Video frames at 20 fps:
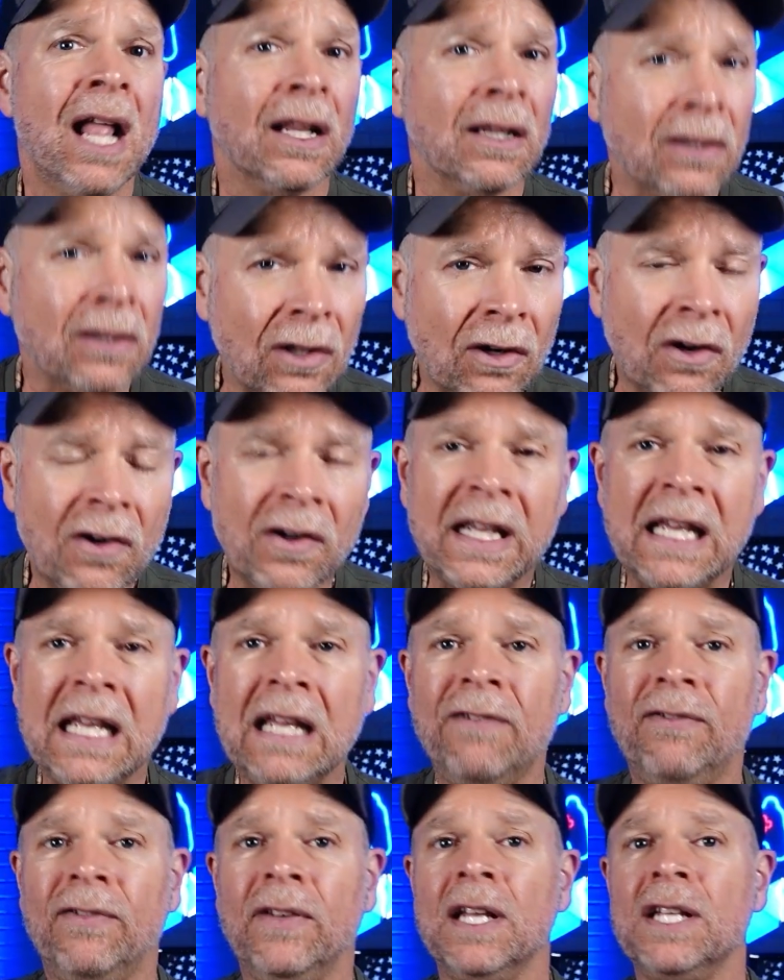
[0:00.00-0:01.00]
learn
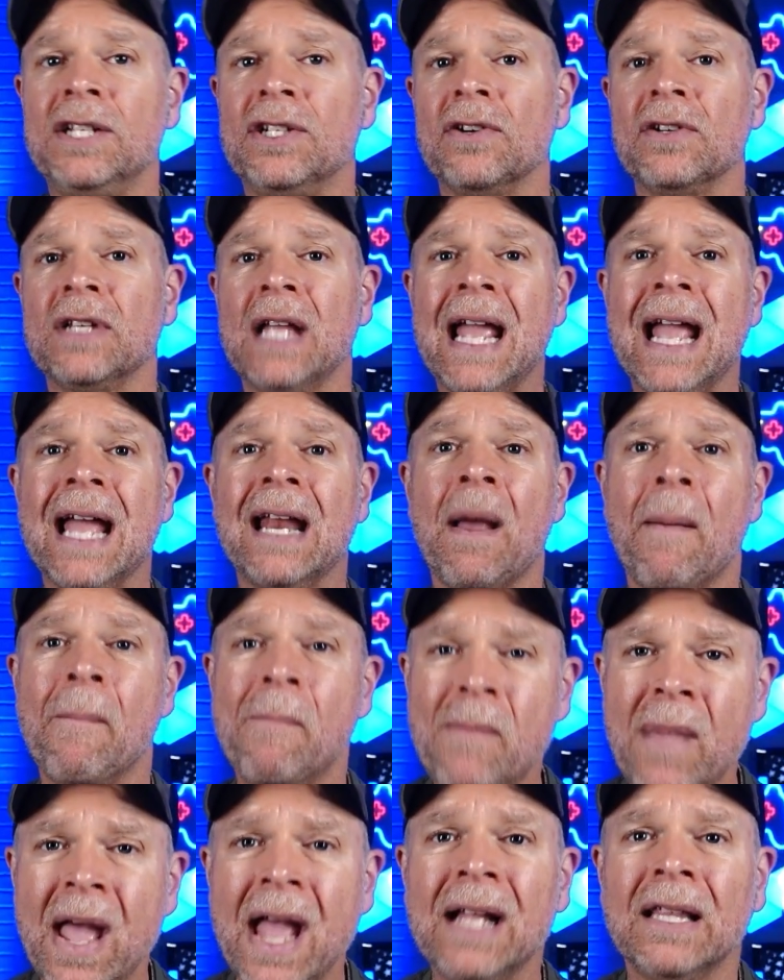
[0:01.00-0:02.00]
key features, and
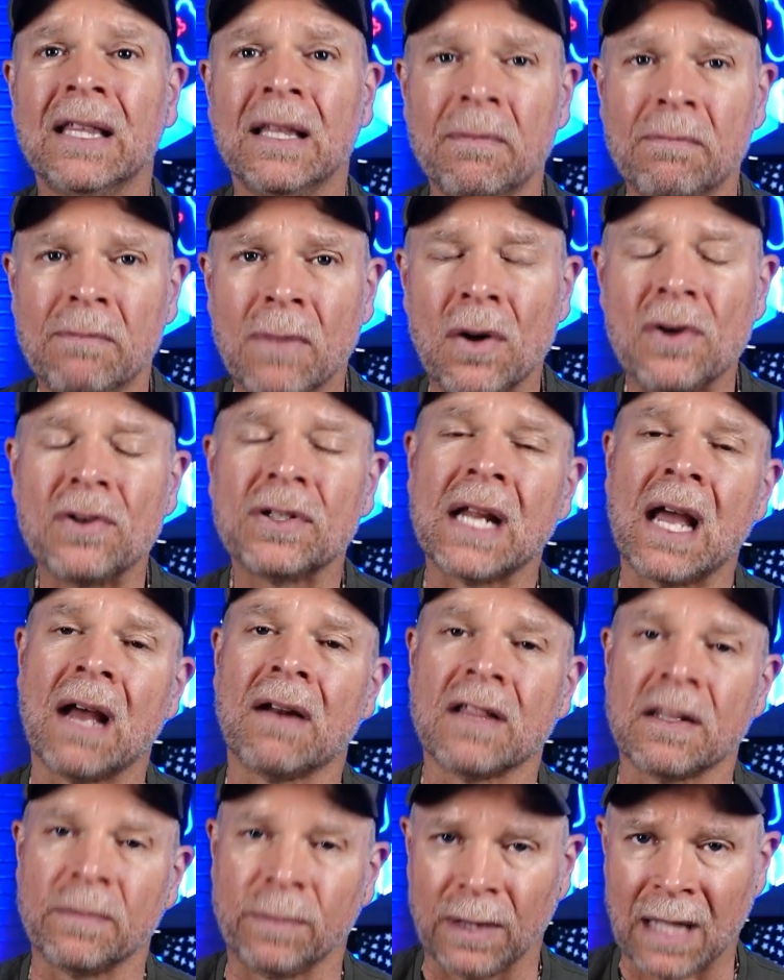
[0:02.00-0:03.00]
make the most out
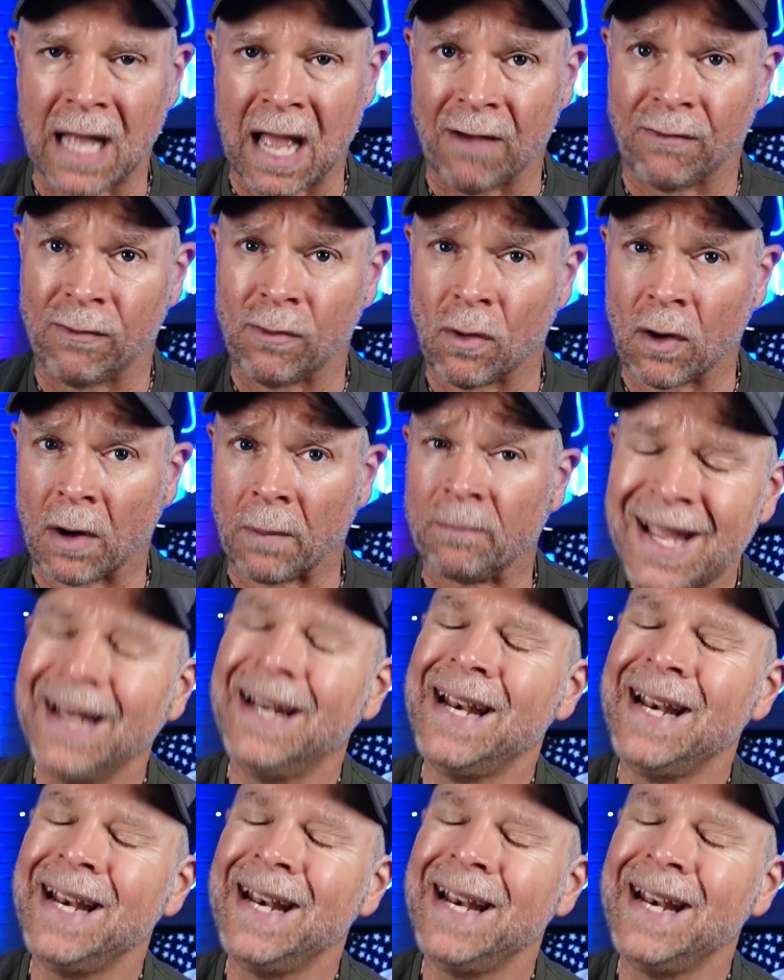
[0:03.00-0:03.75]
of the platform.